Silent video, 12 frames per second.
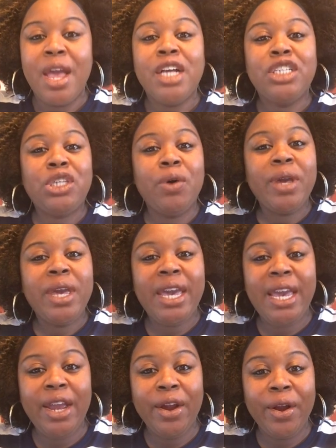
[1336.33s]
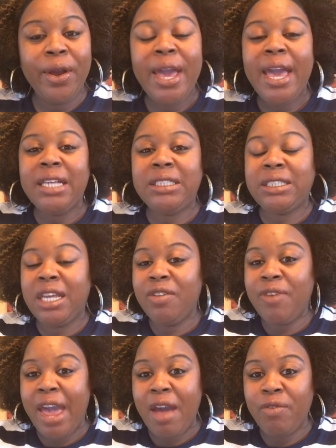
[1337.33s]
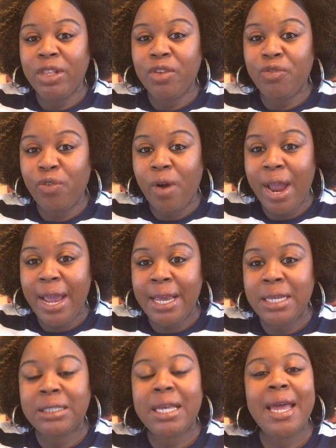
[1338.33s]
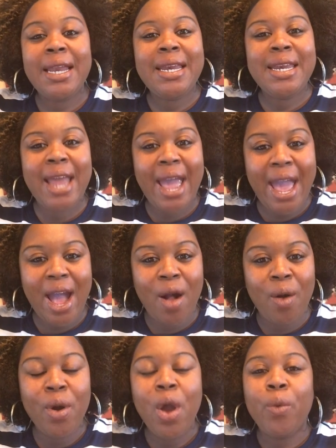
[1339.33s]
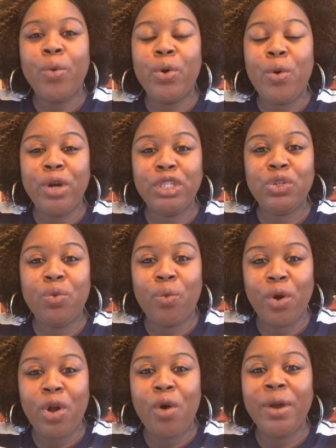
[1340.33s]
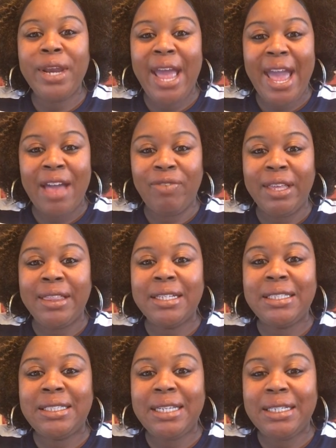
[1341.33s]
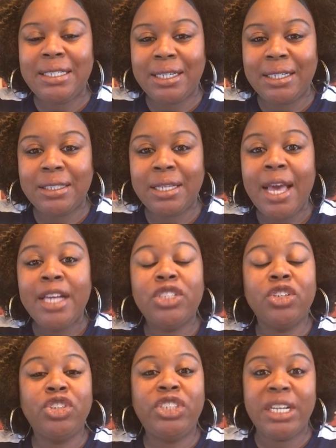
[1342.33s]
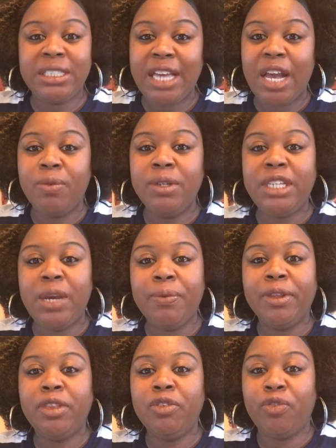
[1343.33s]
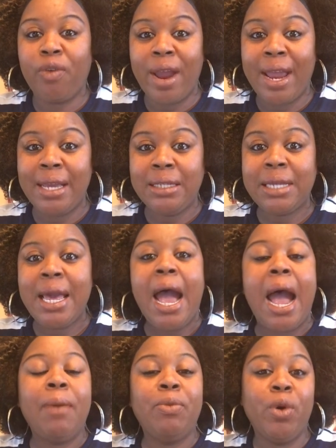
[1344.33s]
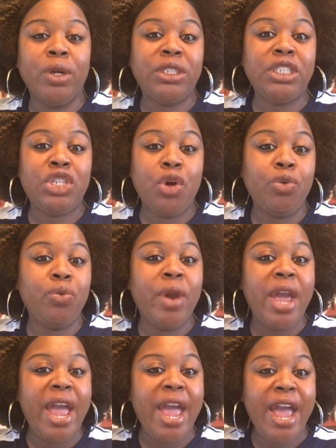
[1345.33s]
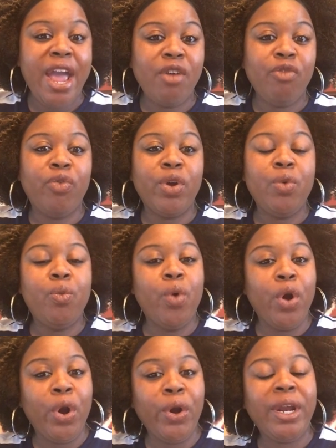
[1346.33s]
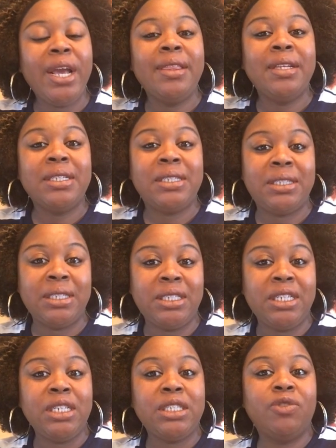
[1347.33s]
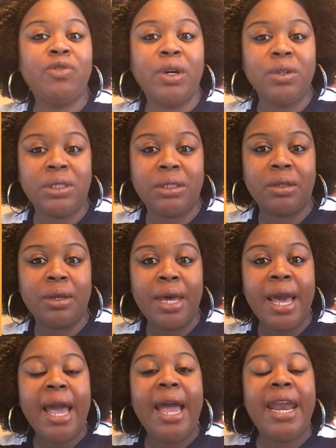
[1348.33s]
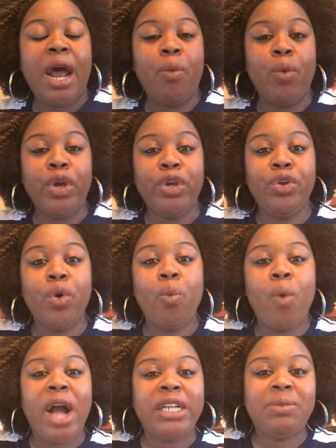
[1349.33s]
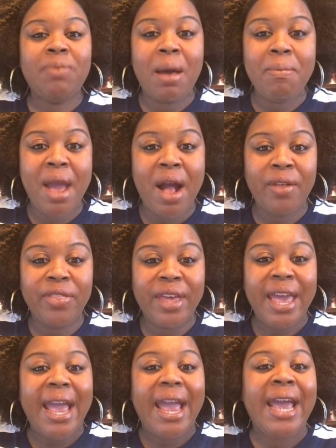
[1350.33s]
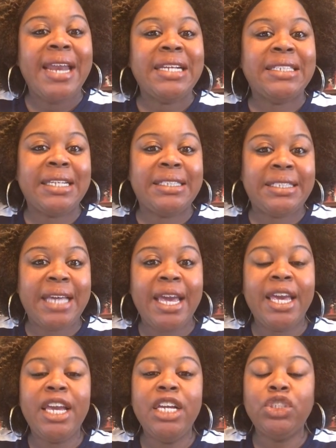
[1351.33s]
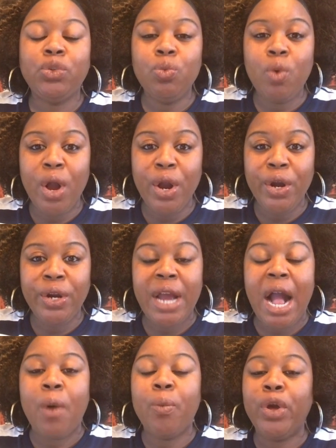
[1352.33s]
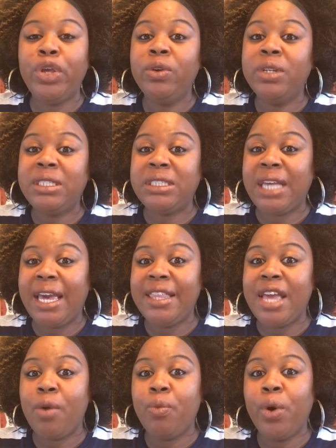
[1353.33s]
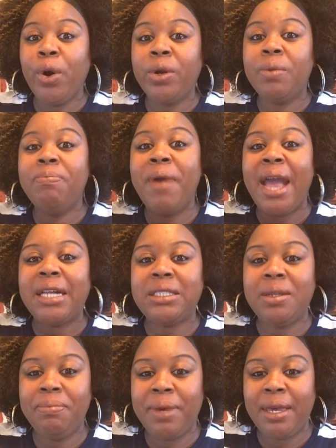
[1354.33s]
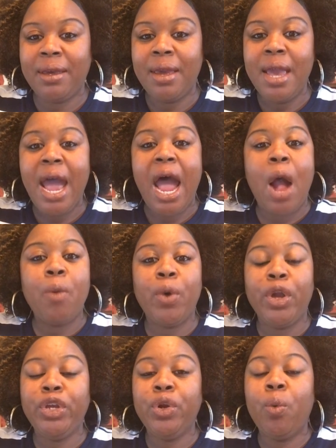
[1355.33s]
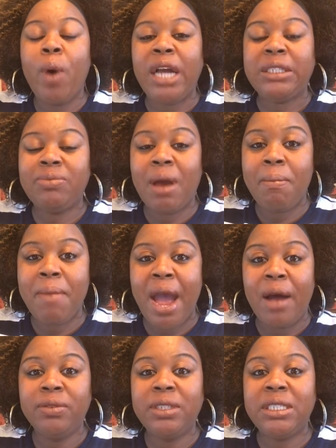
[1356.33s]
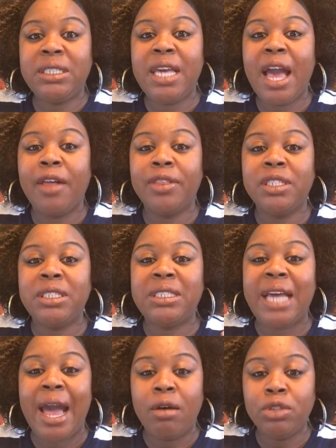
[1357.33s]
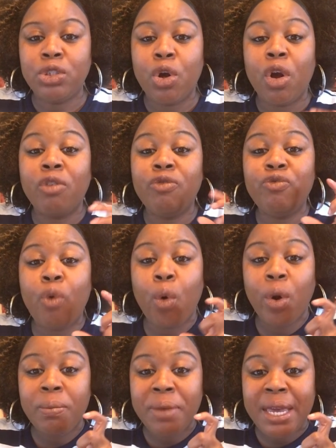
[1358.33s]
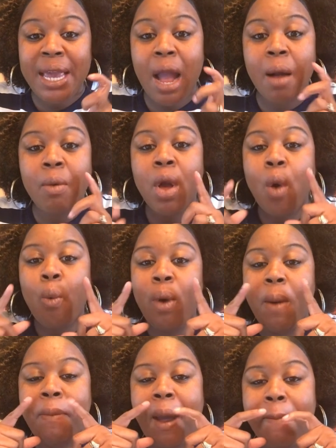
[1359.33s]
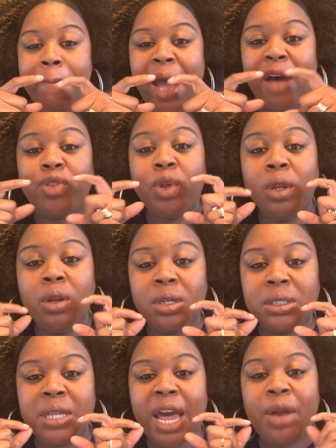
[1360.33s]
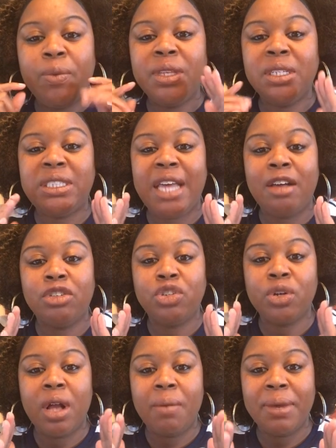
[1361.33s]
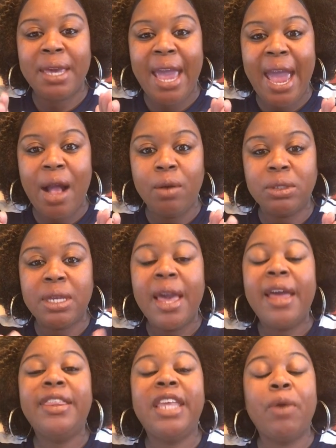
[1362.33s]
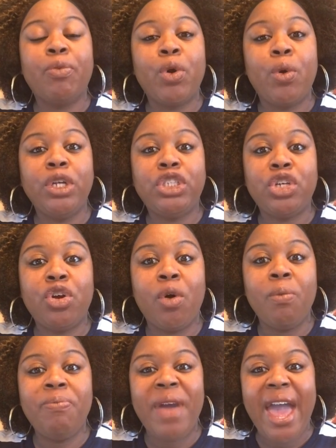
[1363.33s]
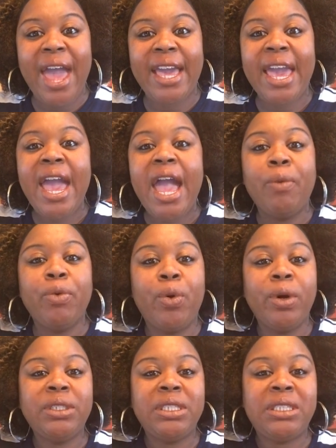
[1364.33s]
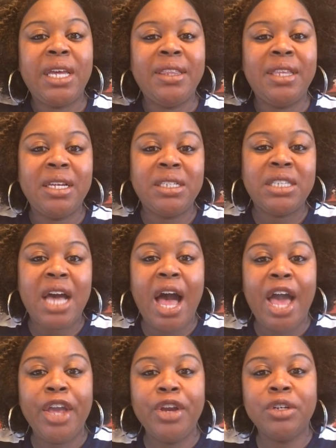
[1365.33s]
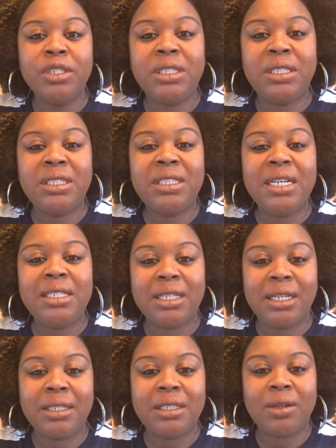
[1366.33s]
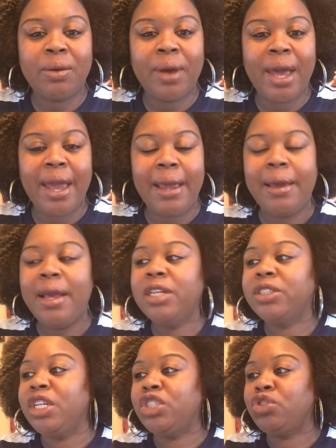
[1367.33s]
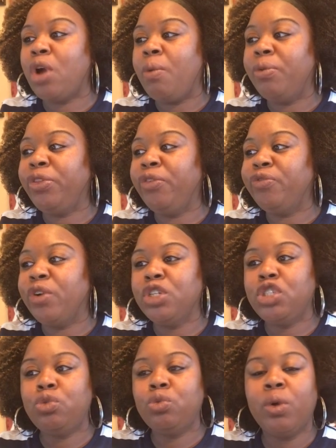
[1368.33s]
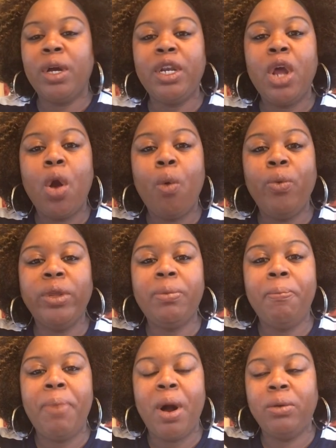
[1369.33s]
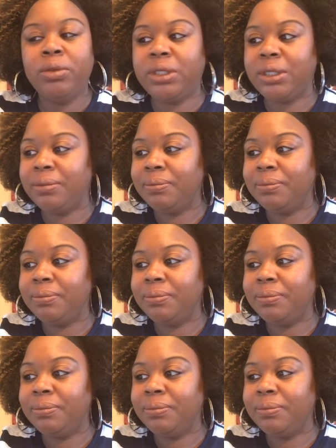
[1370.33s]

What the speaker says: So here, instead of having the phrase, now we're going to work on having the sentence. So just like we did with the phrase, I'm going to tell you every word in the sentence first. And I want you to watch my mouth. And as I say each word, I want you to say that word back to me. I want you to watch my mouth to see how the sounds are forming, what my mouth looks like when the sounds are coming out. Then we're going to go back and we're going to say the entire sentence, okay? So let's start with the first one with boat.